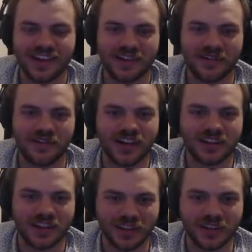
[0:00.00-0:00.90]
right?
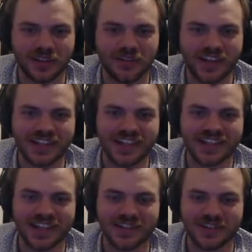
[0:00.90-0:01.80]
The 3 is
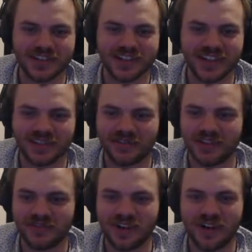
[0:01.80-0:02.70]
easy because it's like 3
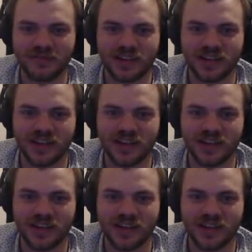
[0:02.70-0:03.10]
divided by.